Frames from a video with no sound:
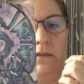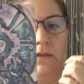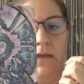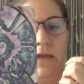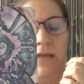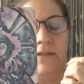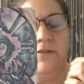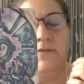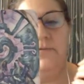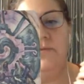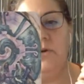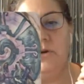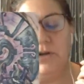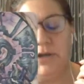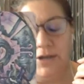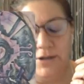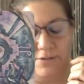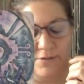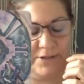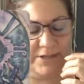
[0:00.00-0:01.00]
as a
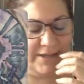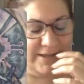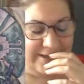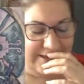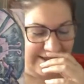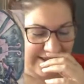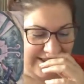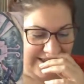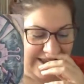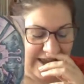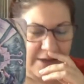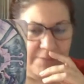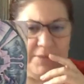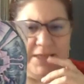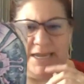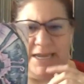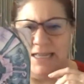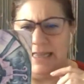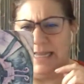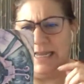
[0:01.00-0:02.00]
Virgo, I'm
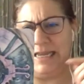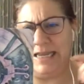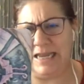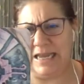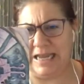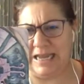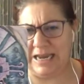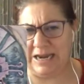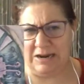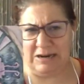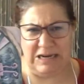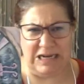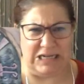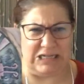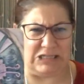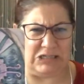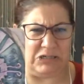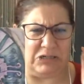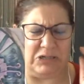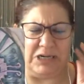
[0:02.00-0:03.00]
like, let your hair
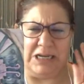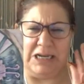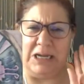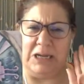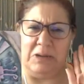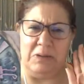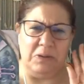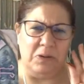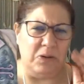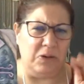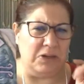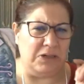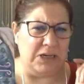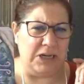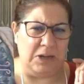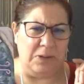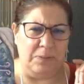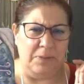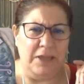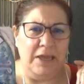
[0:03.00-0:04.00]
get dirty. Oh, girl,
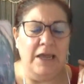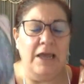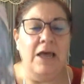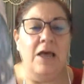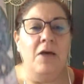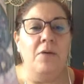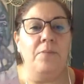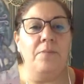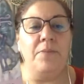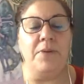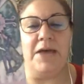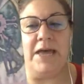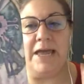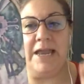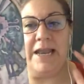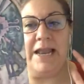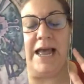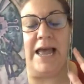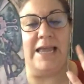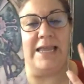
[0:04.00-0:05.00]
no.
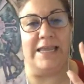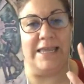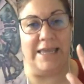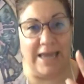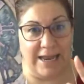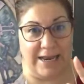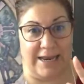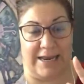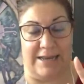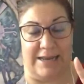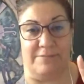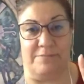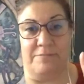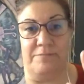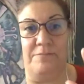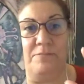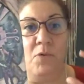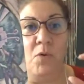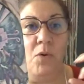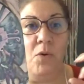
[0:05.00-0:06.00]
But I get it.
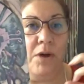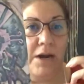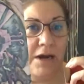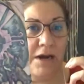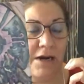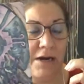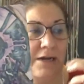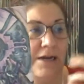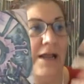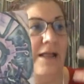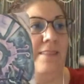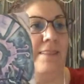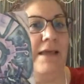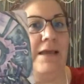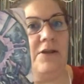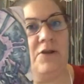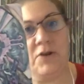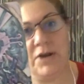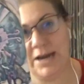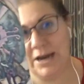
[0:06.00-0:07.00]
More
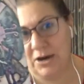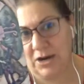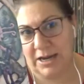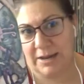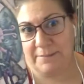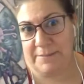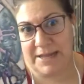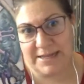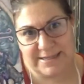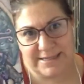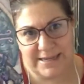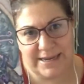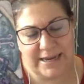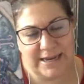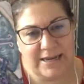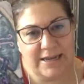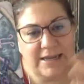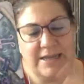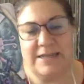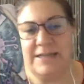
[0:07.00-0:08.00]
let your hair get
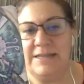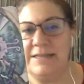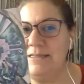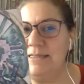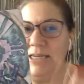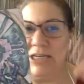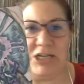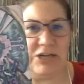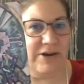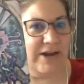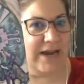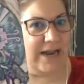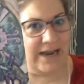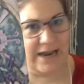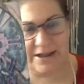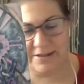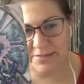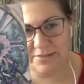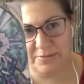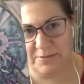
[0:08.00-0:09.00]
messy. Stick your head
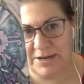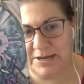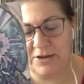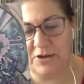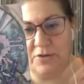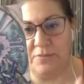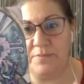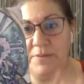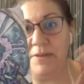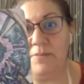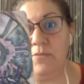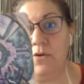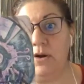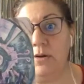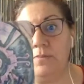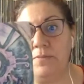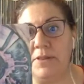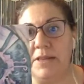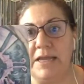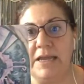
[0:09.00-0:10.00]
out the window. Be more
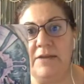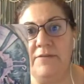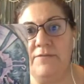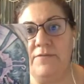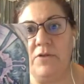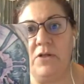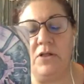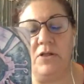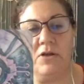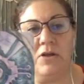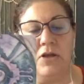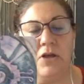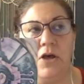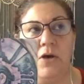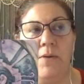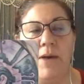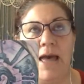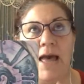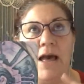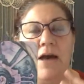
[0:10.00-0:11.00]
playful.
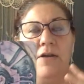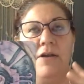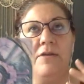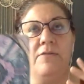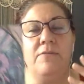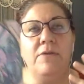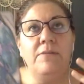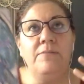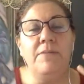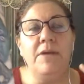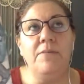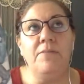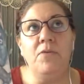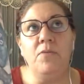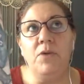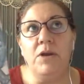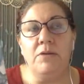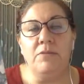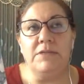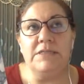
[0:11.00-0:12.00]
Go out and remember
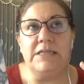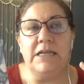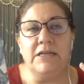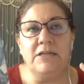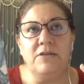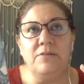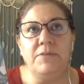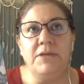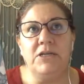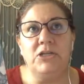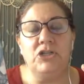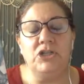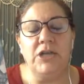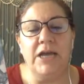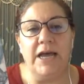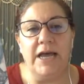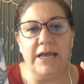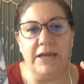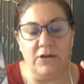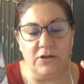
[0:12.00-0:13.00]
what it was like to be a
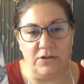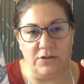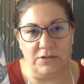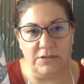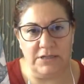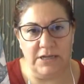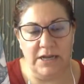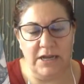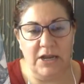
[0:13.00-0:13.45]
child